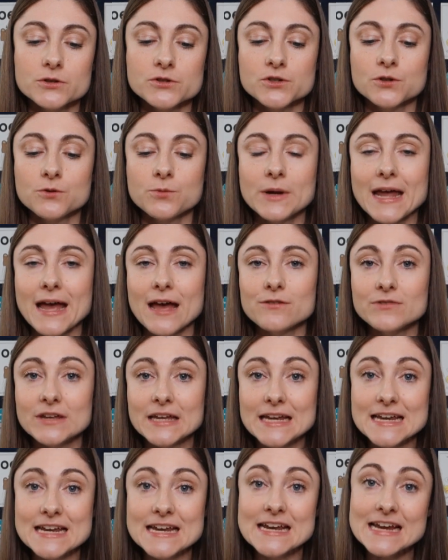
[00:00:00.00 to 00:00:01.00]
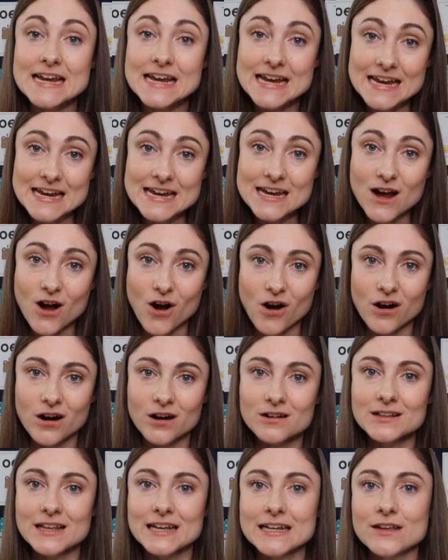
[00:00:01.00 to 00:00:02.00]
two, we have
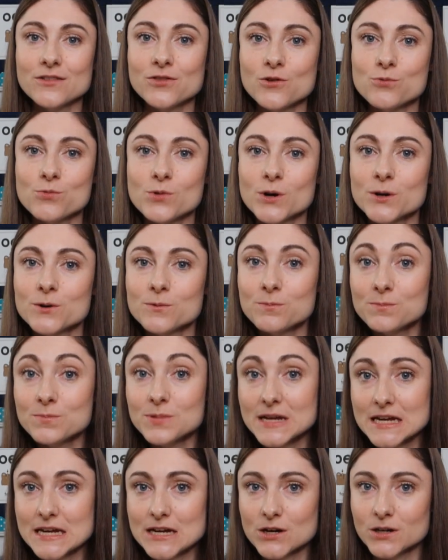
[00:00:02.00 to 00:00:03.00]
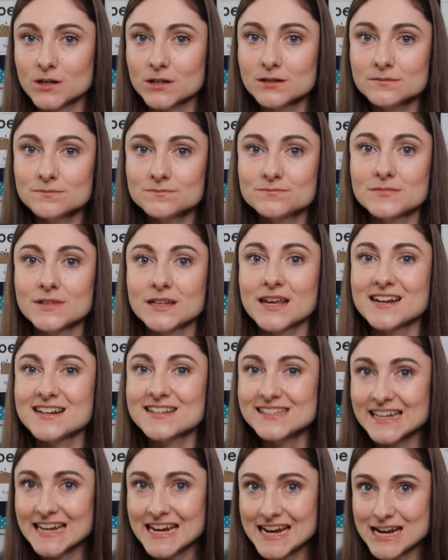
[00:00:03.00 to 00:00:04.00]
EER, like in the word peer. Again,
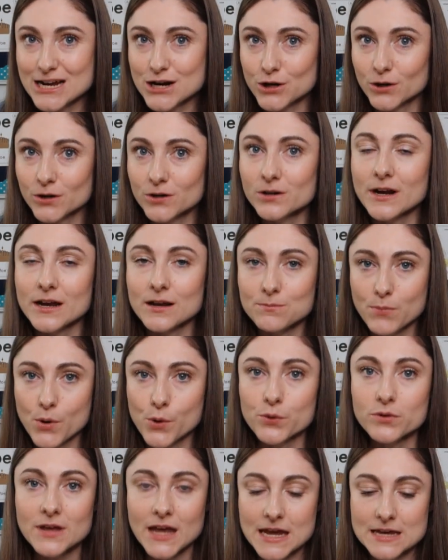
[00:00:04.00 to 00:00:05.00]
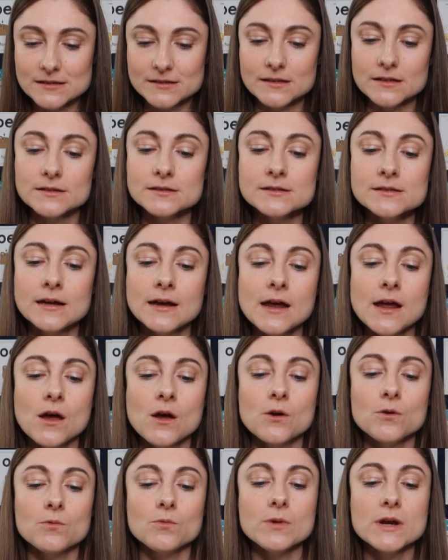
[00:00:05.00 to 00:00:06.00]
it's ear in both cases.
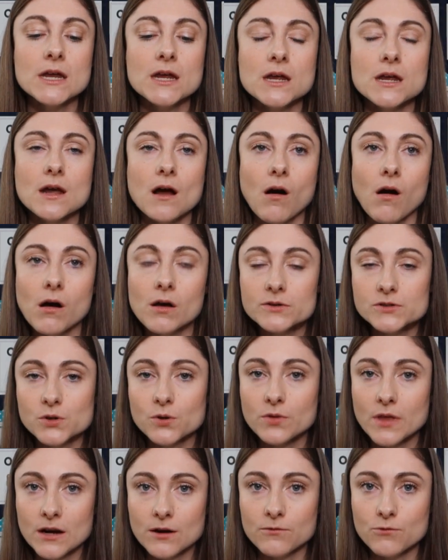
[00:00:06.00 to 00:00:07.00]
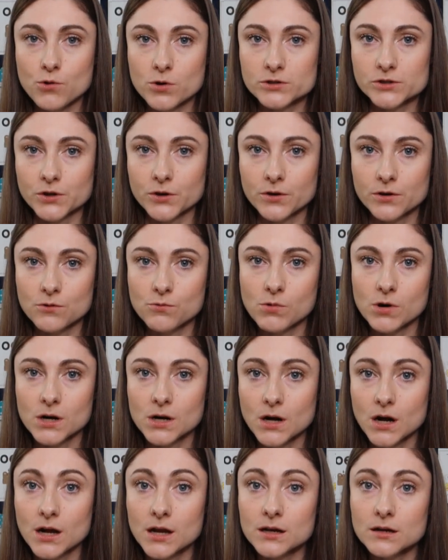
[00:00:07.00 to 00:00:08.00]
We also then, of course, are going to
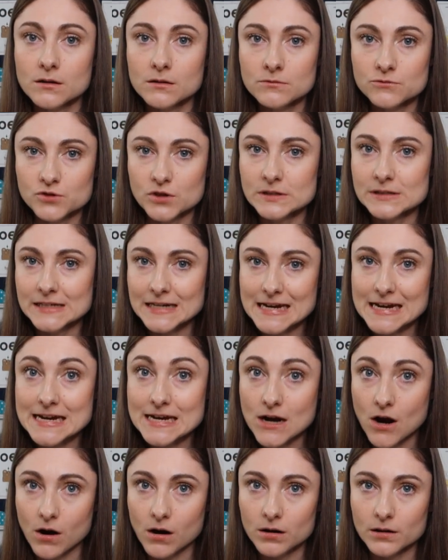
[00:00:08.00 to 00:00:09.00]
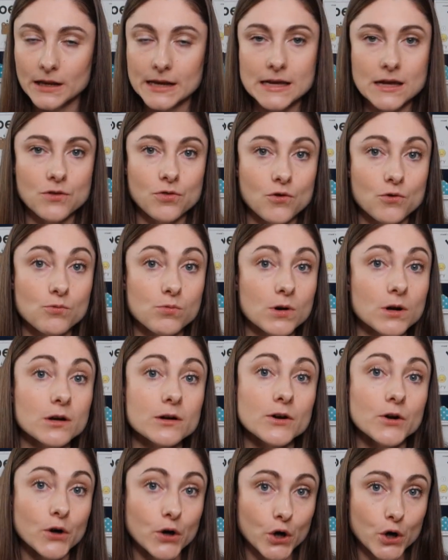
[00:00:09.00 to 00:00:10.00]
work on just ER, like in the
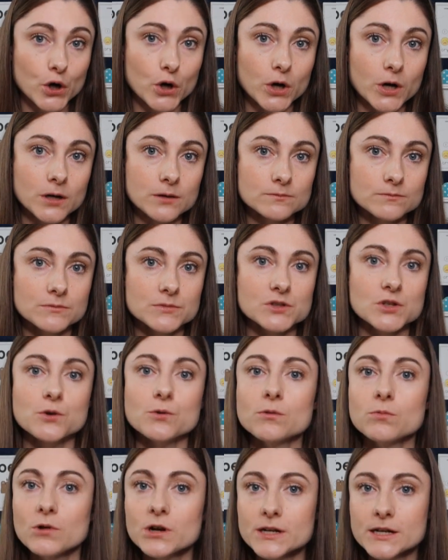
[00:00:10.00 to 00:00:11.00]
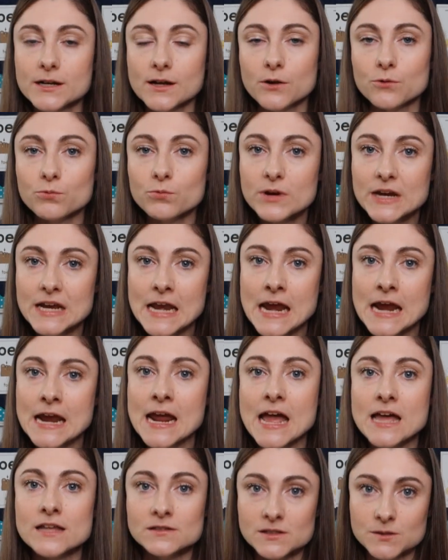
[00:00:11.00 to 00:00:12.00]
word her. So we're working on reading
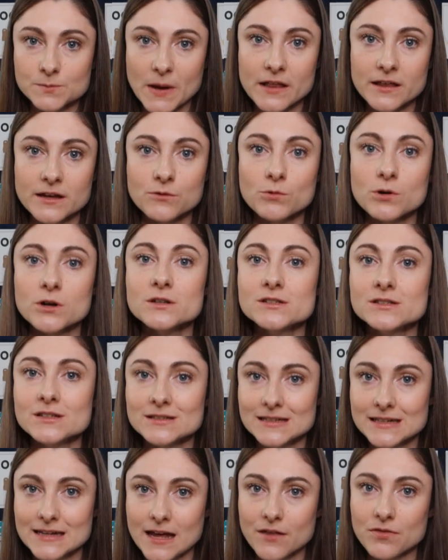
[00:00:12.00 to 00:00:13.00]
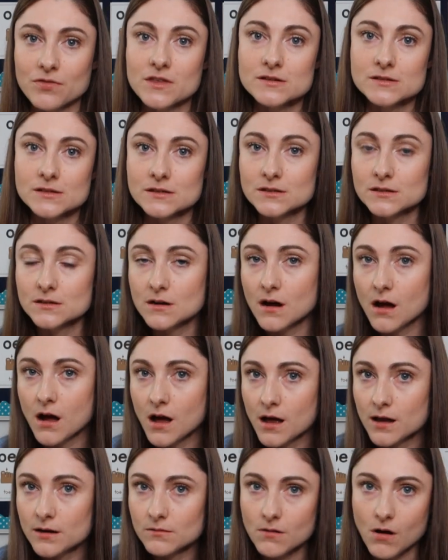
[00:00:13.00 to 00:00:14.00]
and spelling words because, again, this is
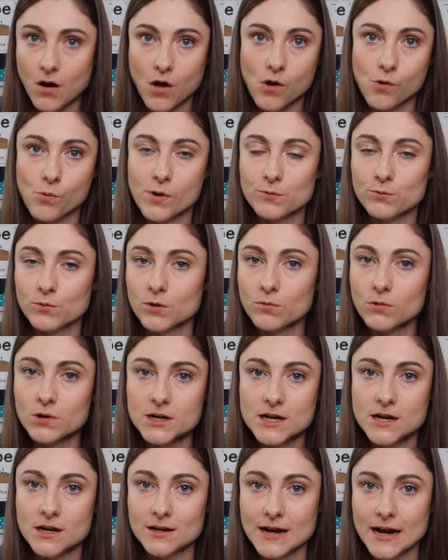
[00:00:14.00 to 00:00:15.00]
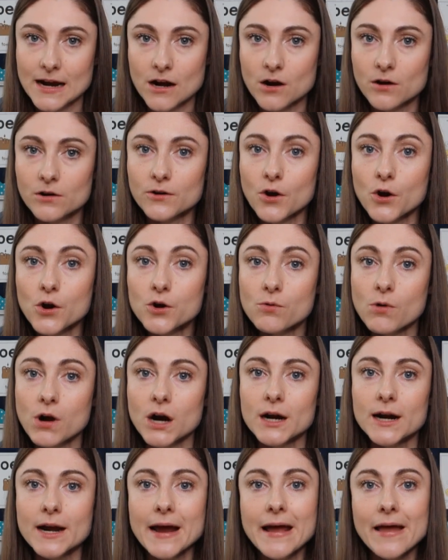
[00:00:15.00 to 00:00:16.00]
not all when we're working on AR and
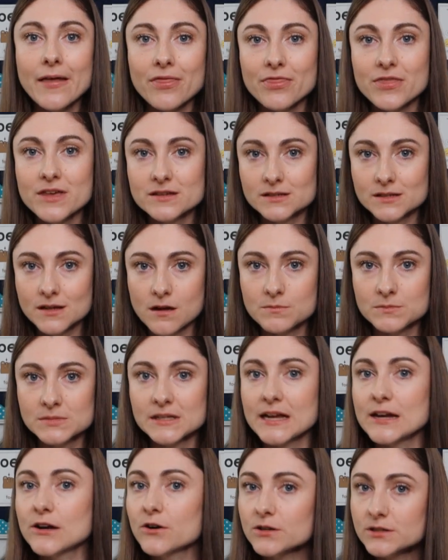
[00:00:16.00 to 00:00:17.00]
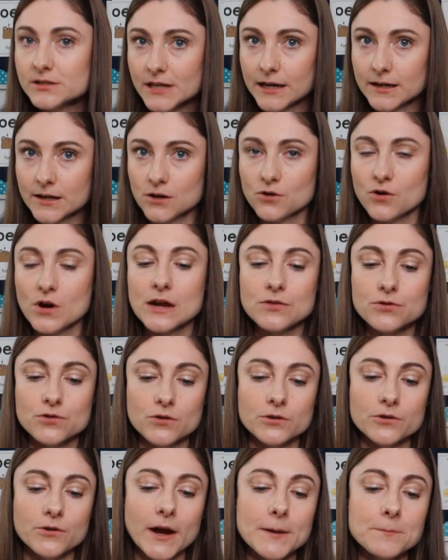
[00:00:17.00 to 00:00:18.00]
OR. This comes later, second grade,
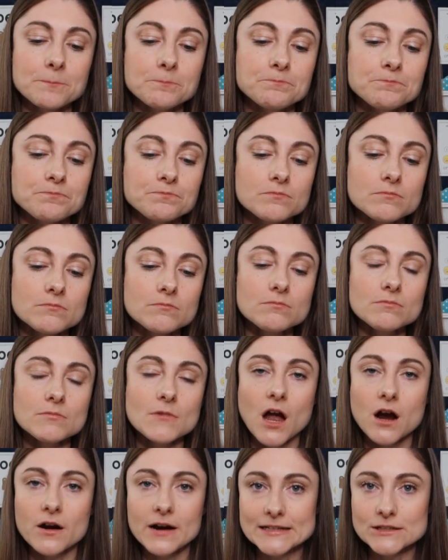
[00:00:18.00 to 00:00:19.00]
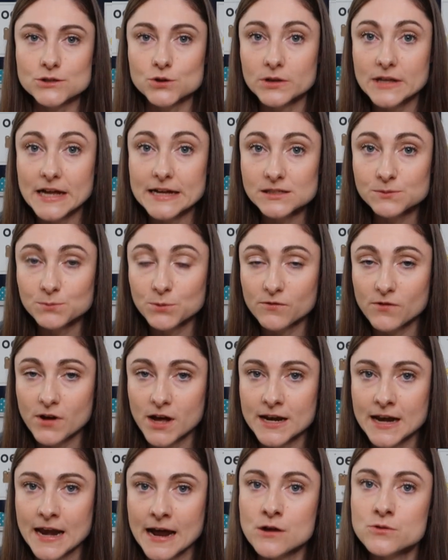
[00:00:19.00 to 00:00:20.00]
third grade. All right, so let's move
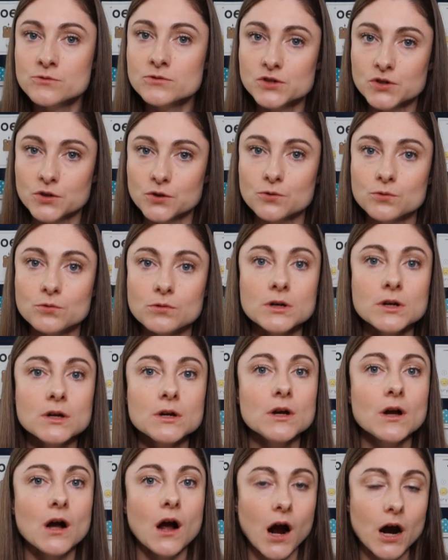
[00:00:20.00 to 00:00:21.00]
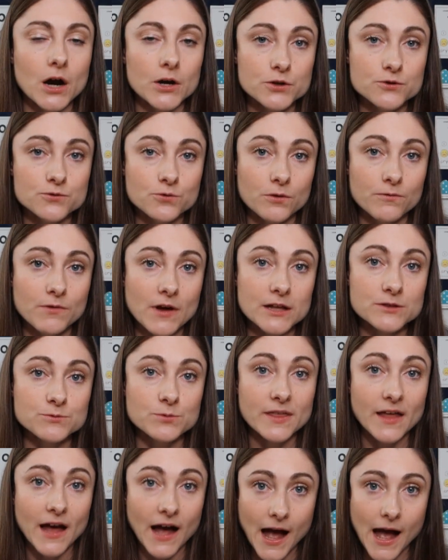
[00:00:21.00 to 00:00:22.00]
on now to R-controlled vowels
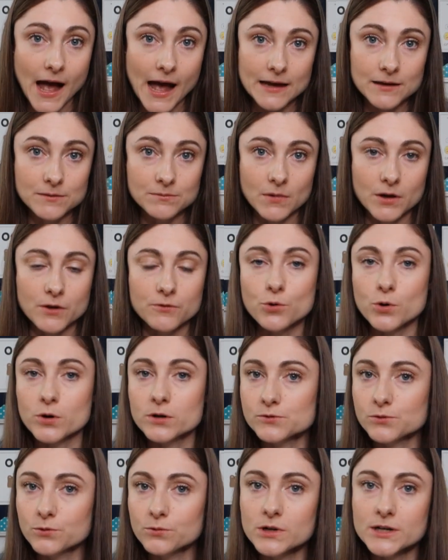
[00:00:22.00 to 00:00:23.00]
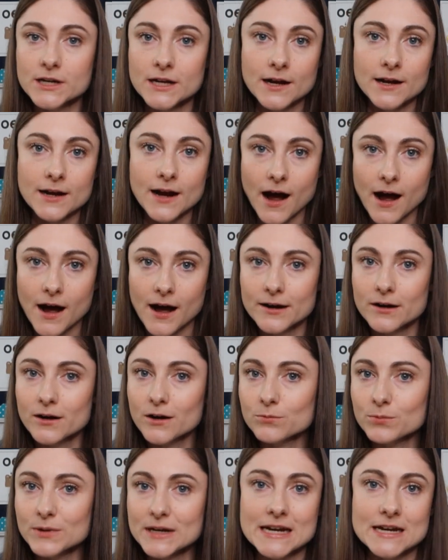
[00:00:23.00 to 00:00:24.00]
with I. Of course, we're working on
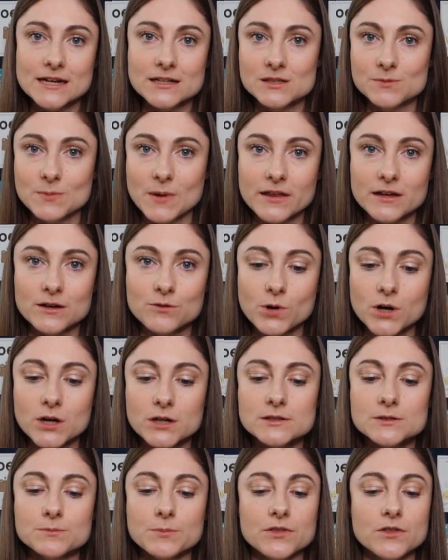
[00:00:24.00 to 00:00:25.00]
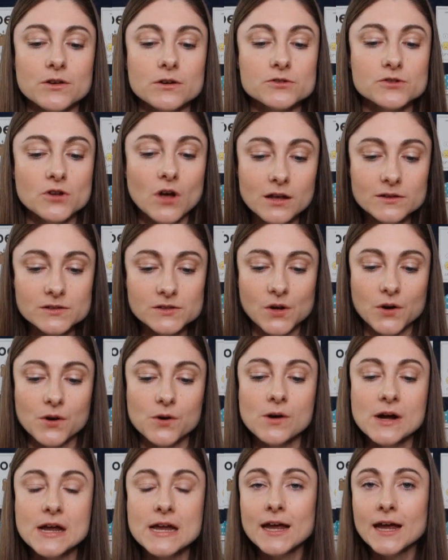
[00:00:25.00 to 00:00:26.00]
IR, reading and spelling words, but there's
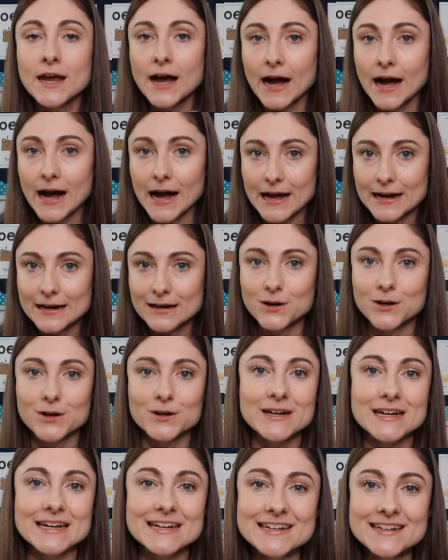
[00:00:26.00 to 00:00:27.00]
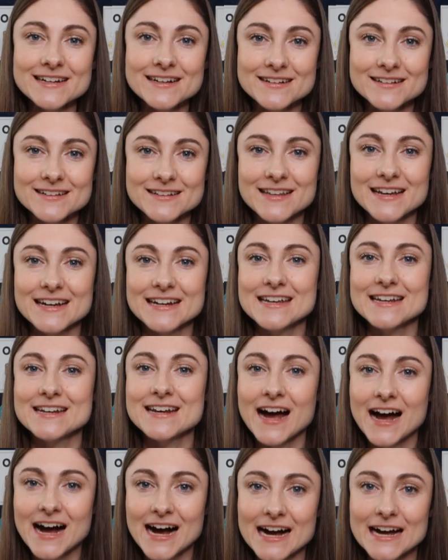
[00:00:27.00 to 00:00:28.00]
also IRE, like in
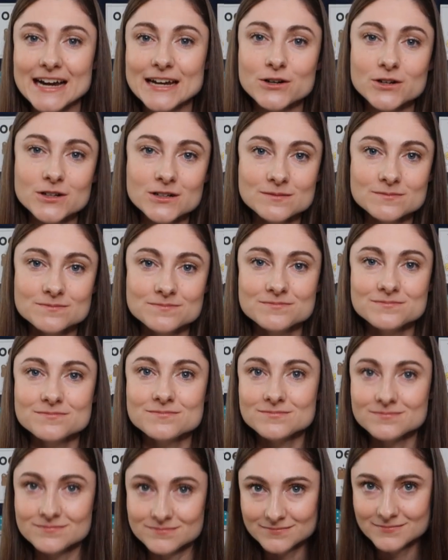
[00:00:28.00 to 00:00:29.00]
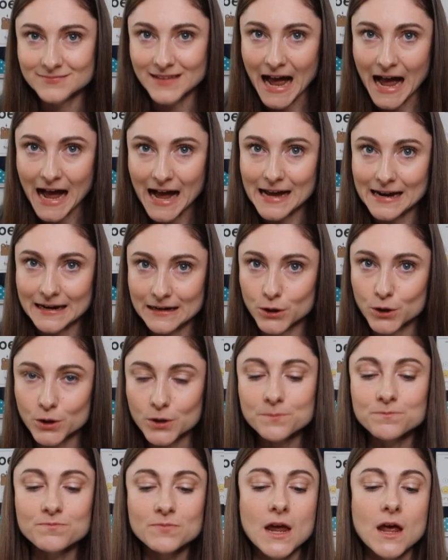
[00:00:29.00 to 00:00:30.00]
higher,
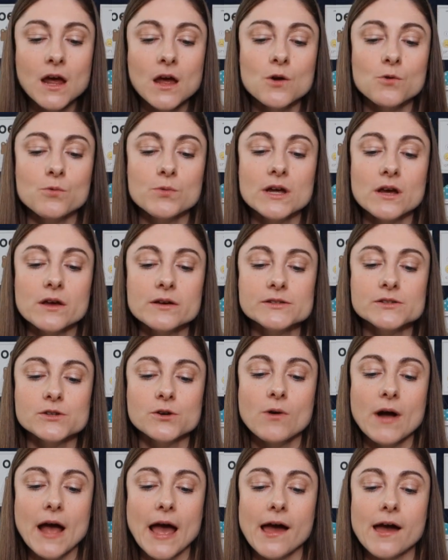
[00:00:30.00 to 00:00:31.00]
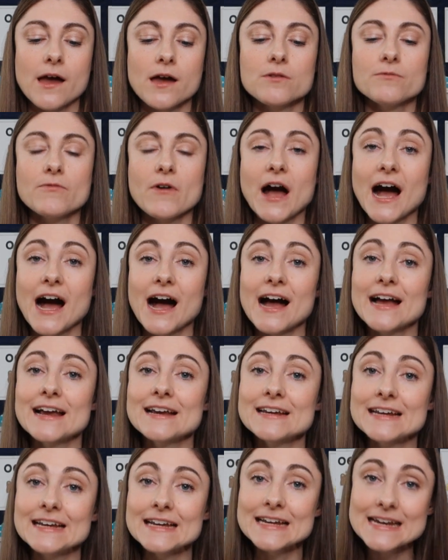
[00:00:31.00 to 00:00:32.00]
ire. We also have
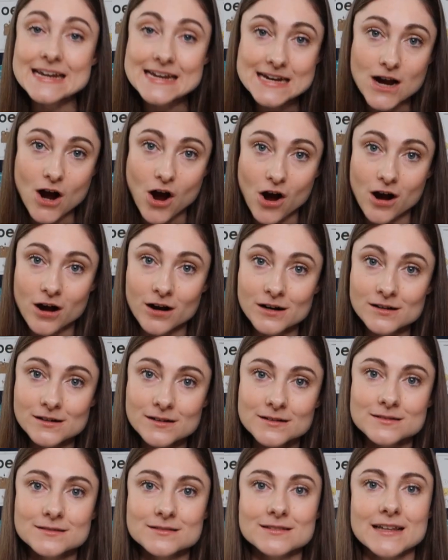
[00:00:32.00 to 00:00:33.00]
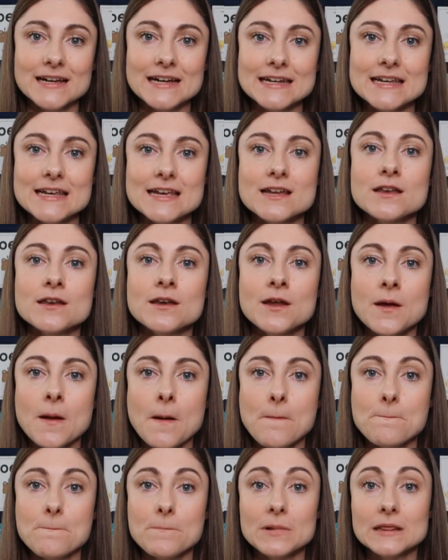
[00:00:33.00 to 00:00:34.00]
IER, like in
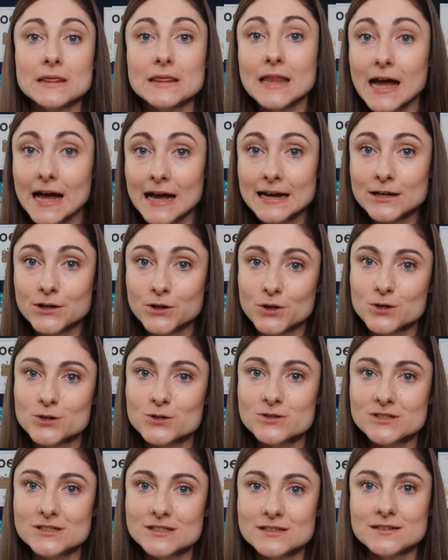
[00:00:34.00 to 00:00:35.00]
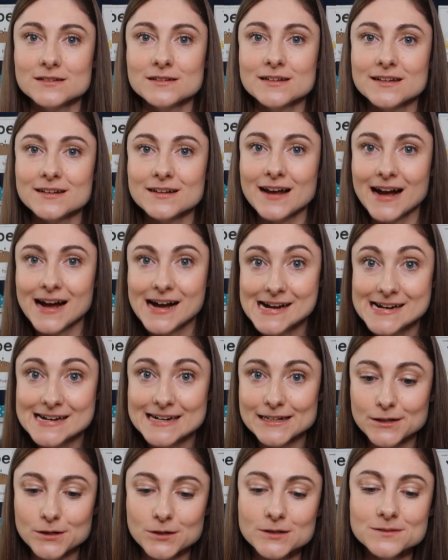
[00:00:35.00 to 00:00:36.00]
pliers, again,
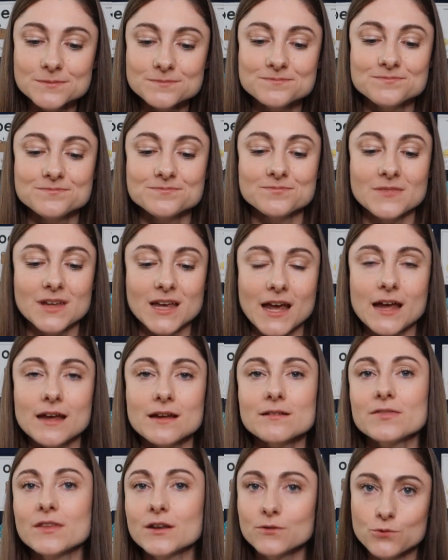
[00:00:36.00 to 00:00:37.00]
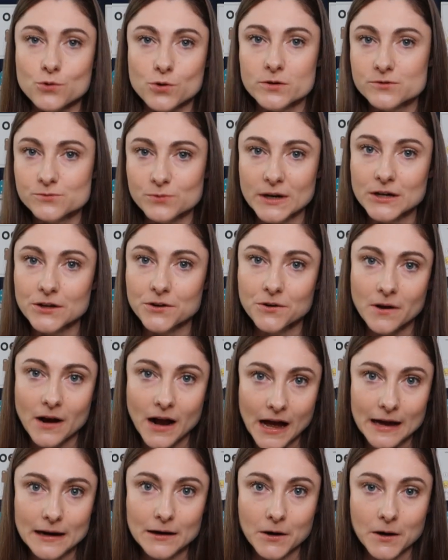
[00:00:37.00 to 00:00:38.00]
ire, okay? And of course, regular
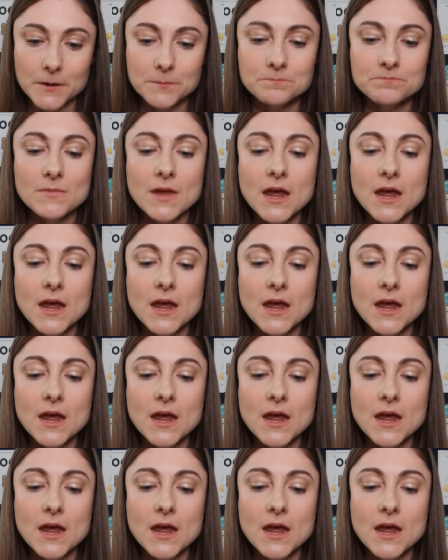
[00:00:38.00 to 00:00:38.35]
IR.